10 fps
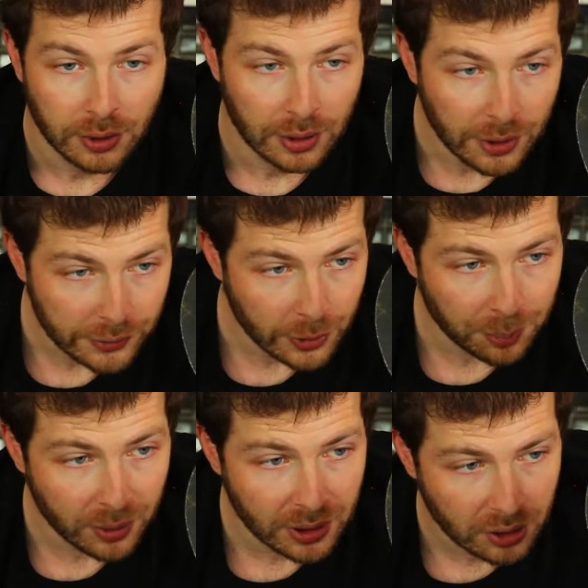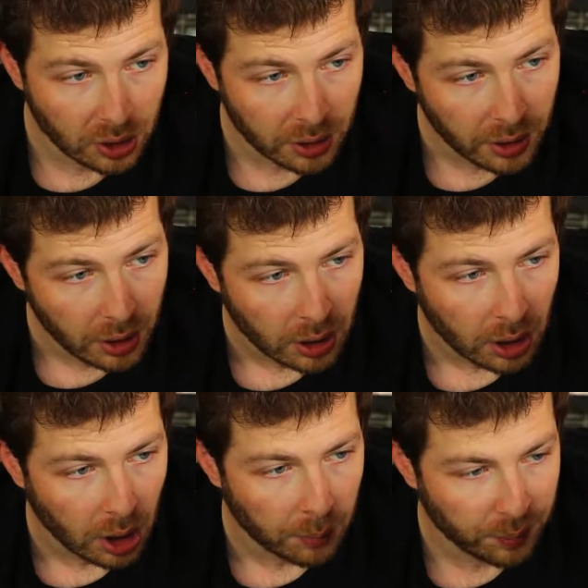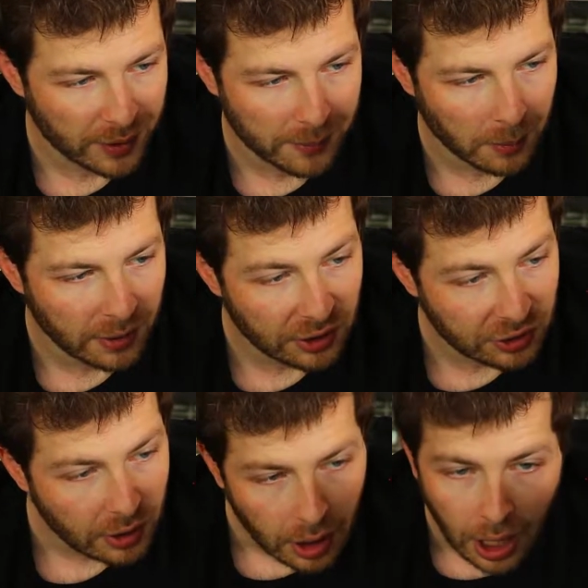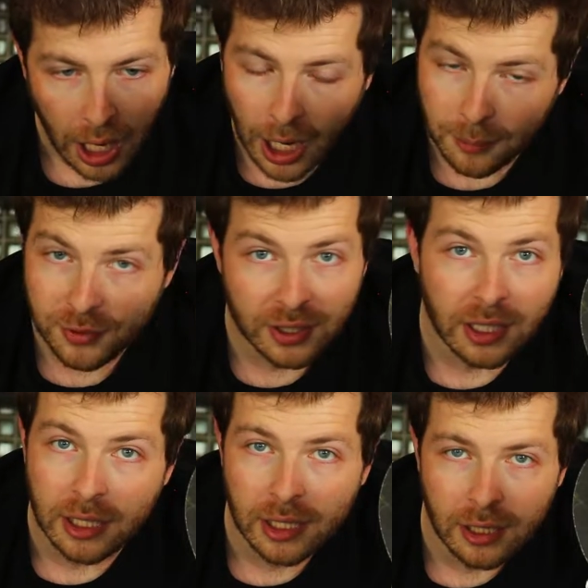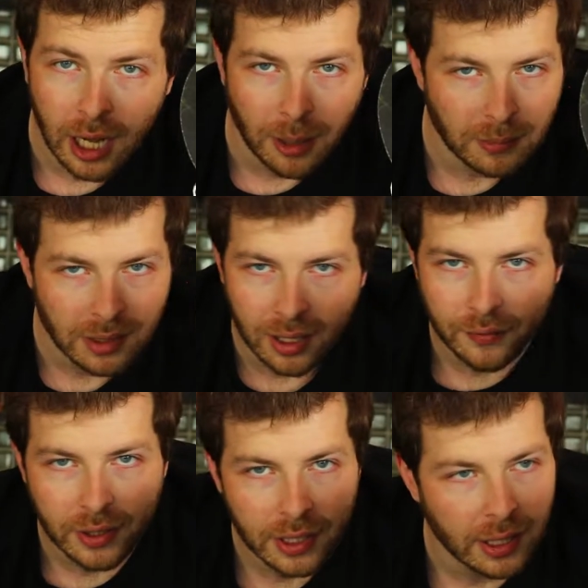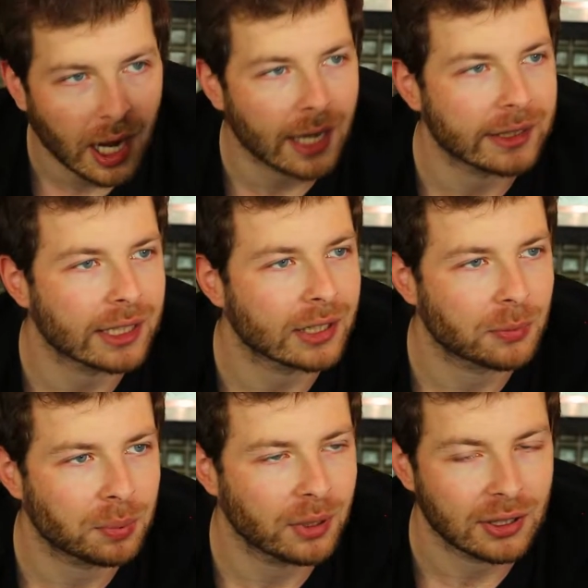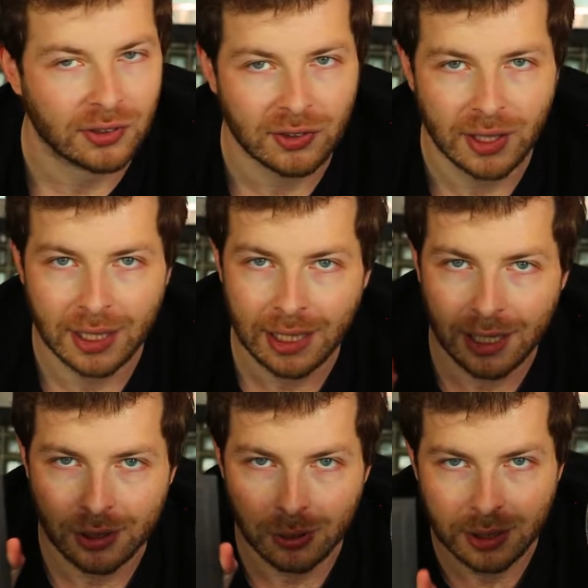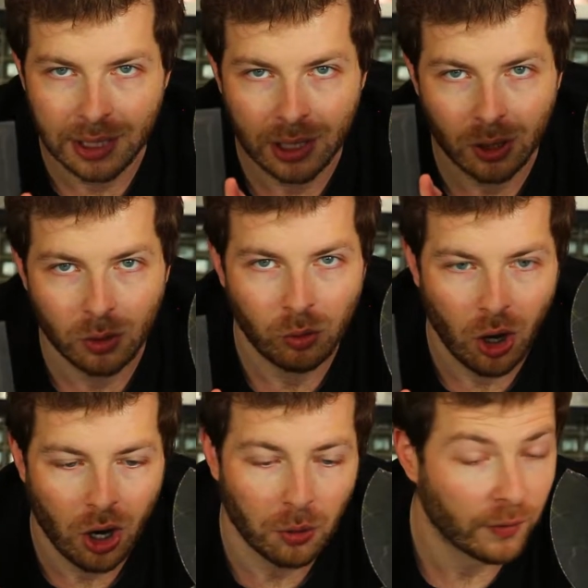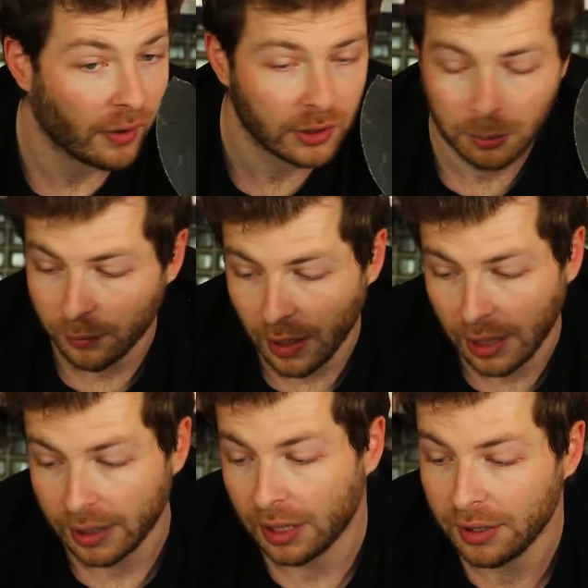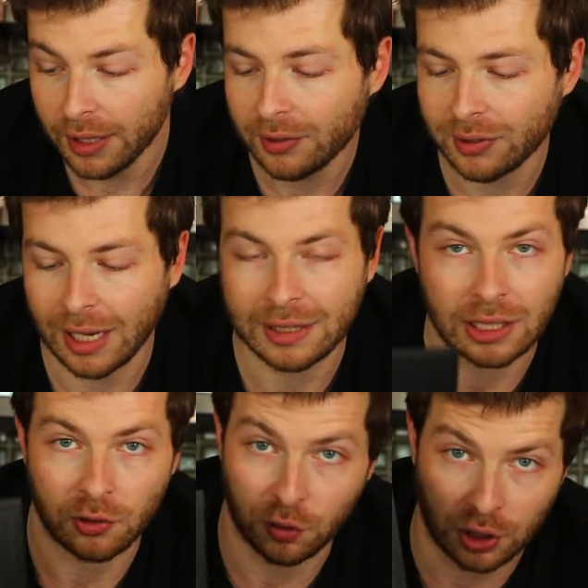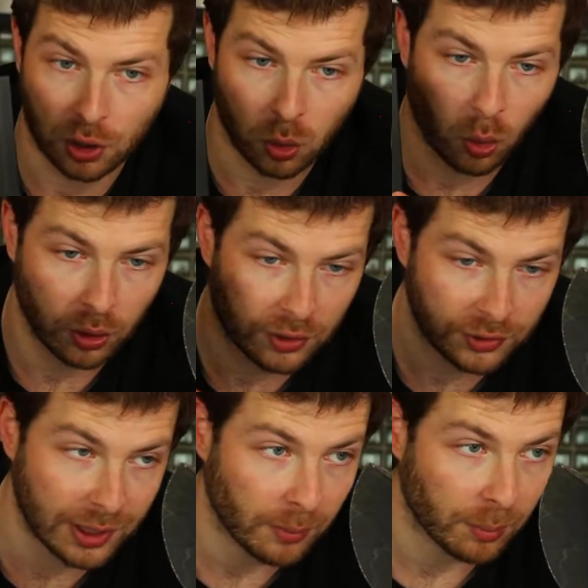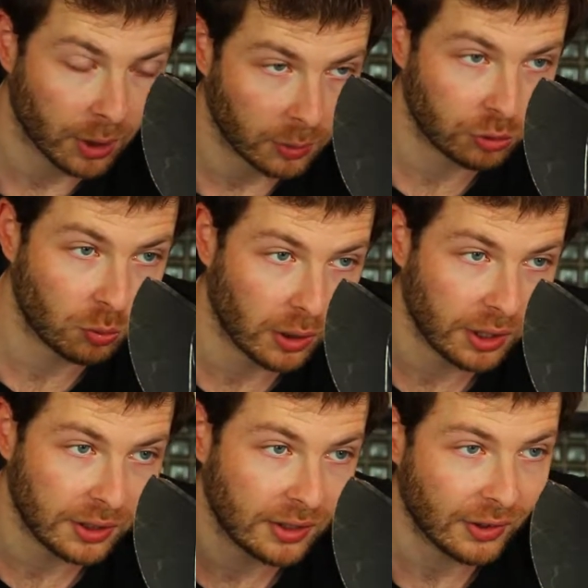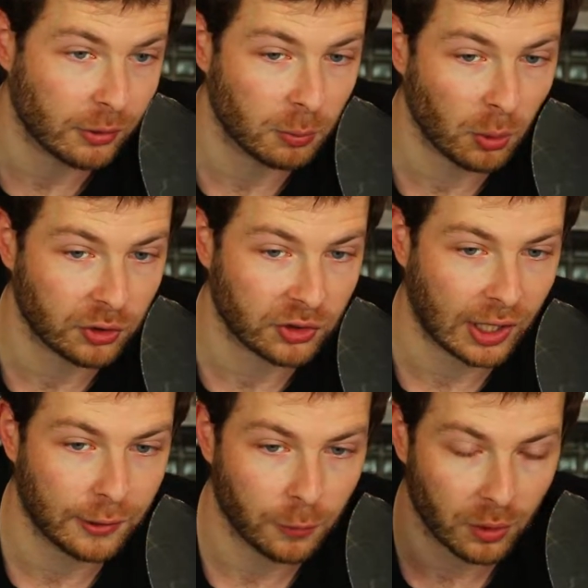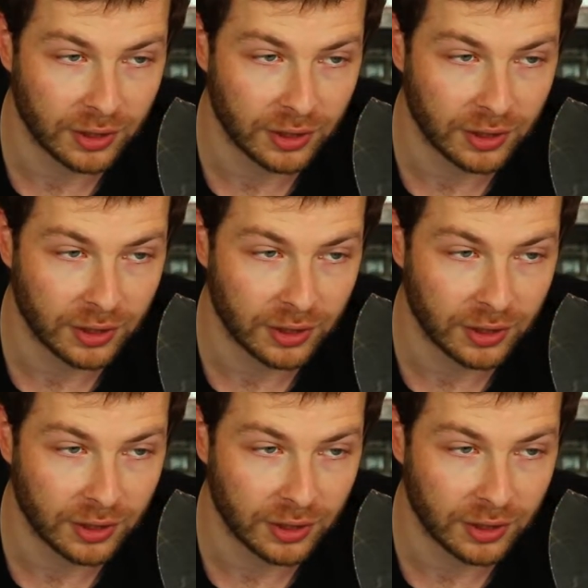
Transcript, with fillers: This is a pretty good Premium Edition. I'm digging it. I'm loving it. I think it's pretty sick, and you can't go wrong with everything provided. And this, I think, is really cool, the Demon Book, which is one of the things I was most excited for.